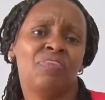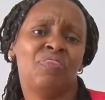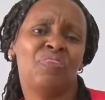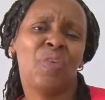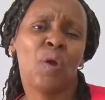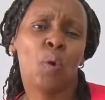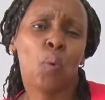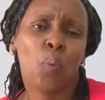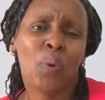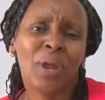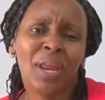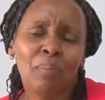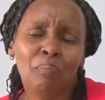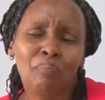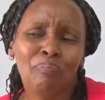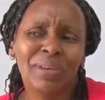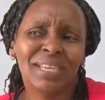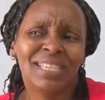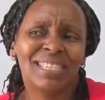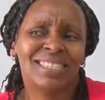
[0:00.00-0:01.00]
they will
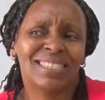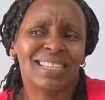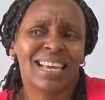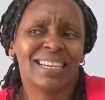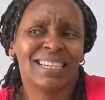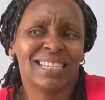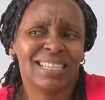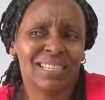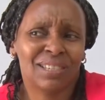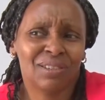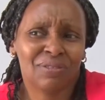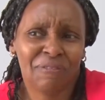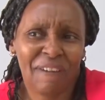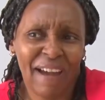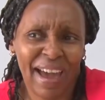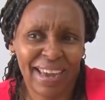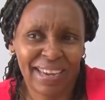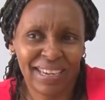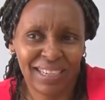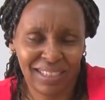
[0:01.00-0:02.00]
be
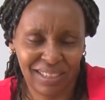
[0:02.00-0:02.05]
satisfied.